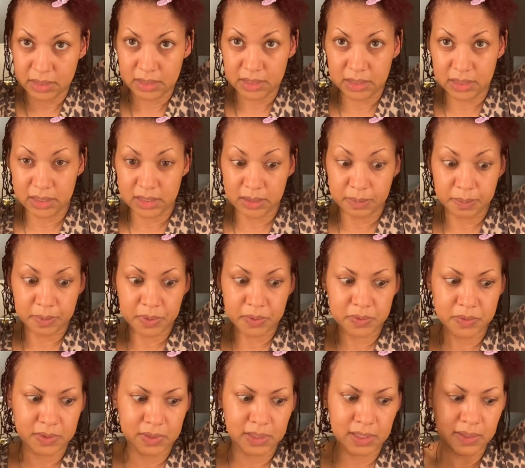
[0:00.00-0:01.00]

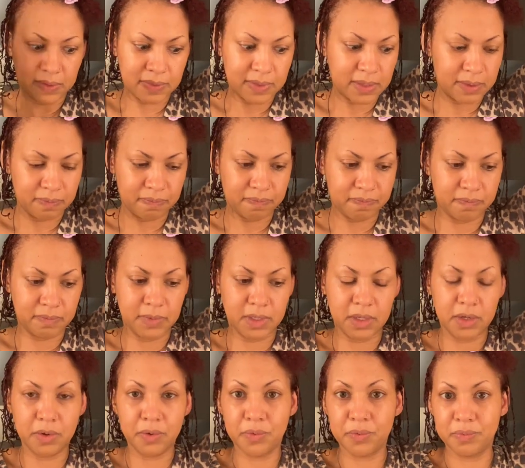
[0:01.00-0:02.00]
supposedly, you
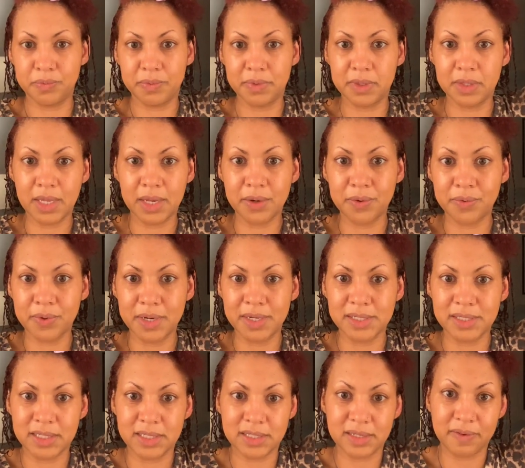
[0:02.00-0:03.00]
know, that
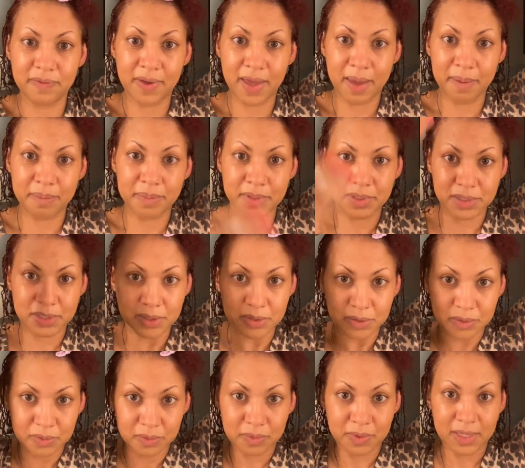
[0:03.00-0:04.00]
crazy stuff happened
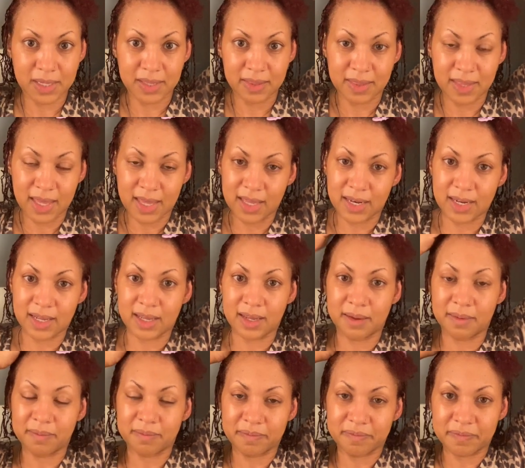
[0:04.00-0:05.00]
to, and that,
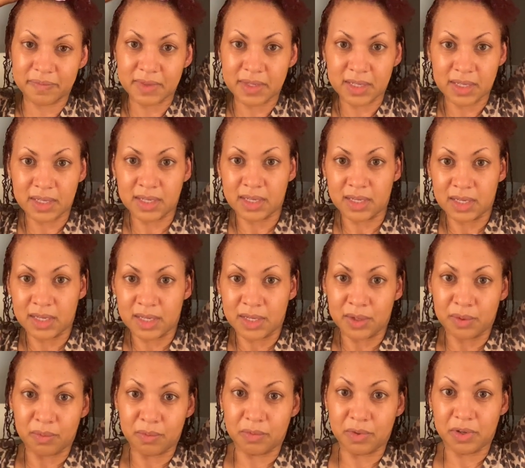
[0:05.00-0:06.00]

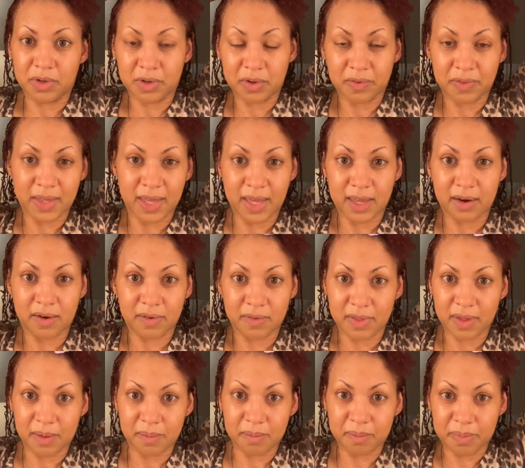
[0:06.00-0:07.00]
you know, they had all
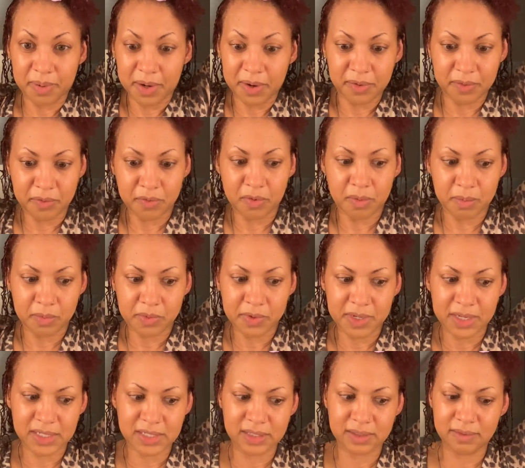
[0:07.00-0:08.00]
that
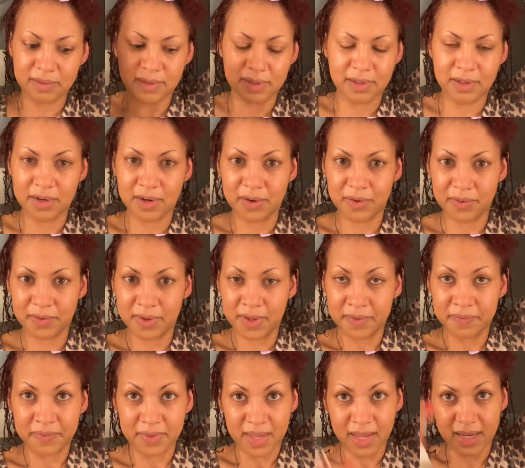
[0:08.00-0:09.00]
paranormal, you know,
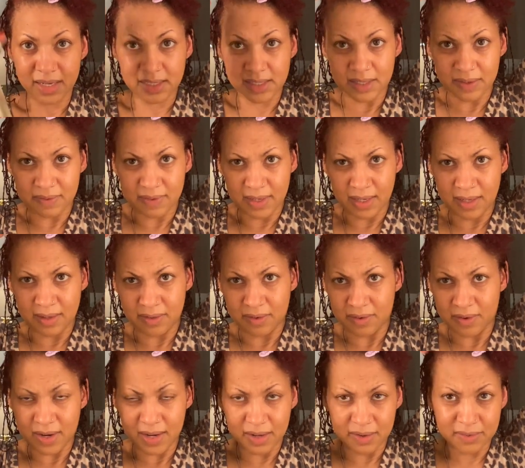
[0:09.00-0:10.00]
activity in their
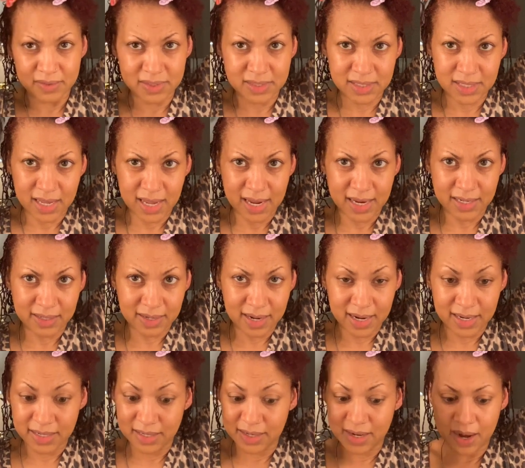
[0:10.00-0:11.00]
house. I
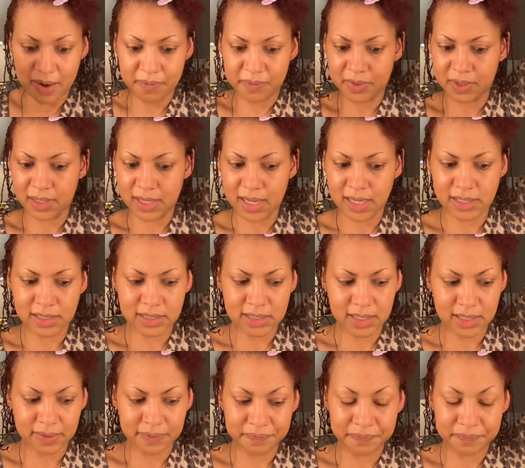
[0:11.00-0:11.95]
did not realize that